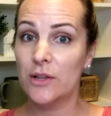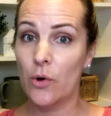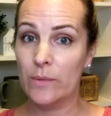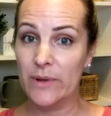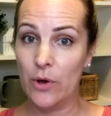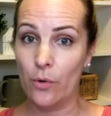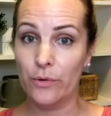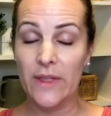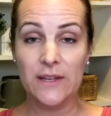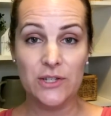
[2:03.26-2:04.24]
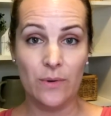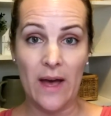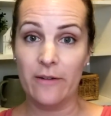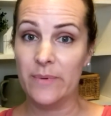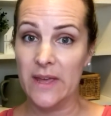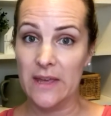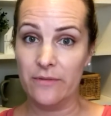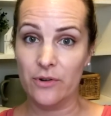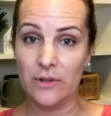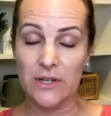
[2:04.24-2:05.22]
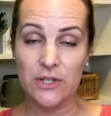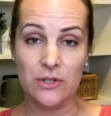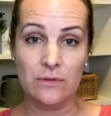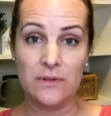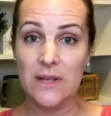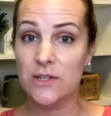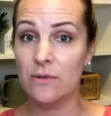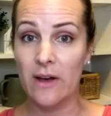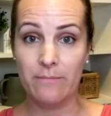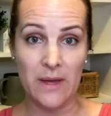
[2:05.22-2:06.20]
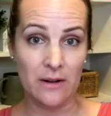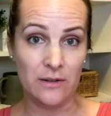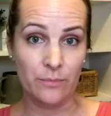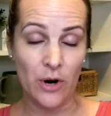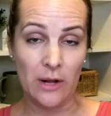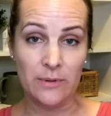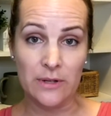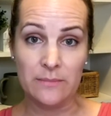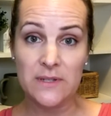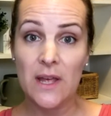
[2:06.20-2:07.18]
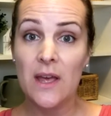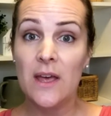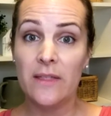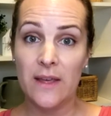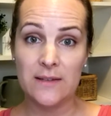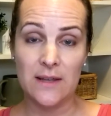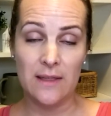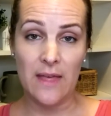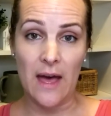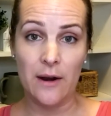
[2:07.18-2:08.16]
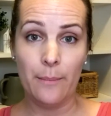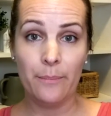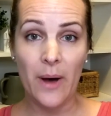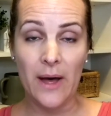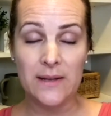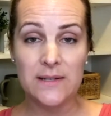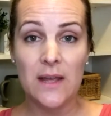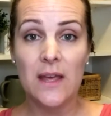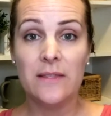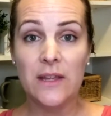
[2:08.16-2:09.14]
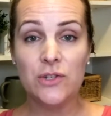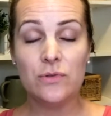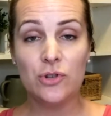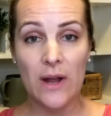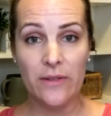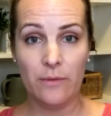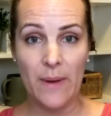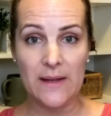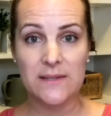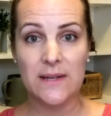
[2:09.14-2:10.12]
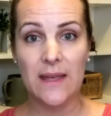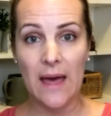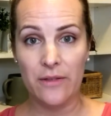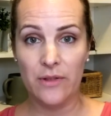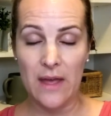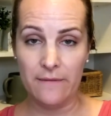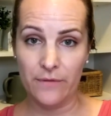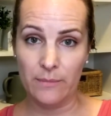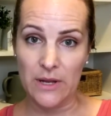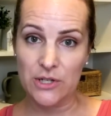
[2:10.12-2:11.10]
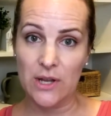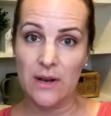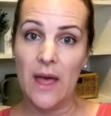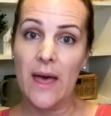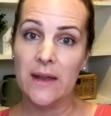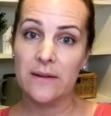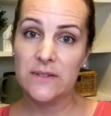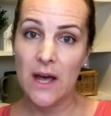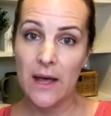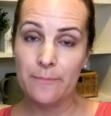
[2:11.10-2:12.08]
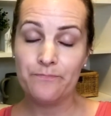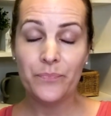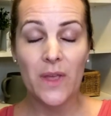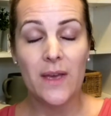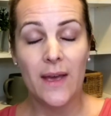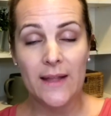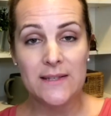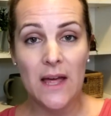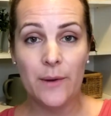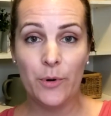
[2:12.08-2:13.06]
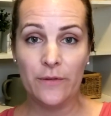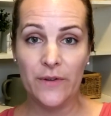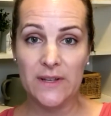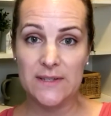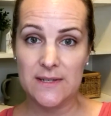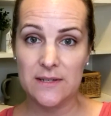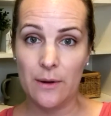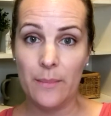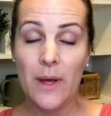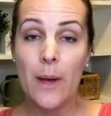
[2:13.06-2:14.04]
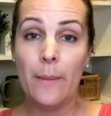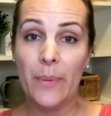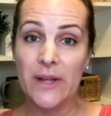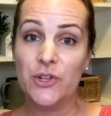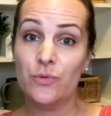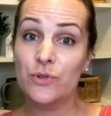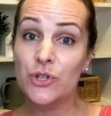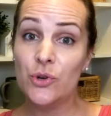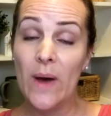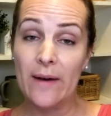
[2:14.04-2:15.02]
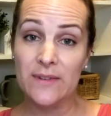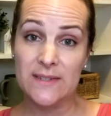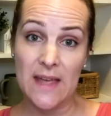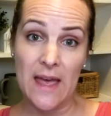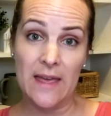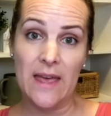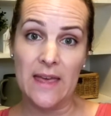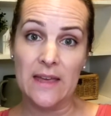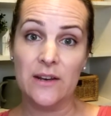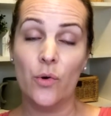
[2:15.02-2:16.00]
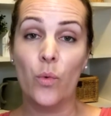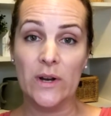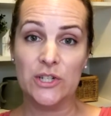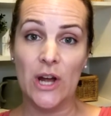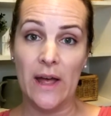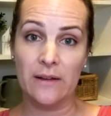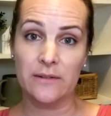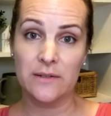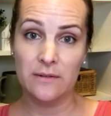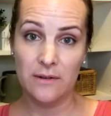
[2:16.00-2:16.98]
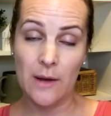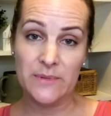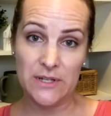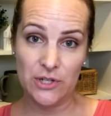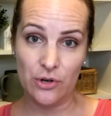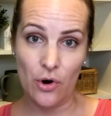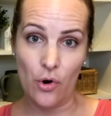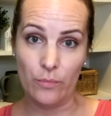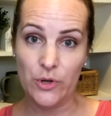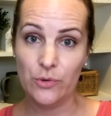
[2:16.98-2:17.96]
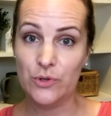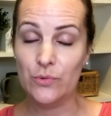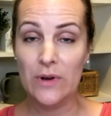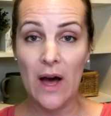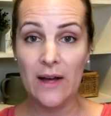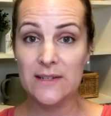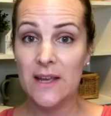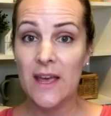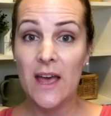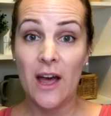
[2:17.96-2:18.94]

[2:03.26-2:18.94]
lo and behold, they do have behavioral issues, they do have medical problems, things like that. But they do try their best to gather that information ahead of time. It's not a perfect system, but you do have a say in what child comes into your home. You do not,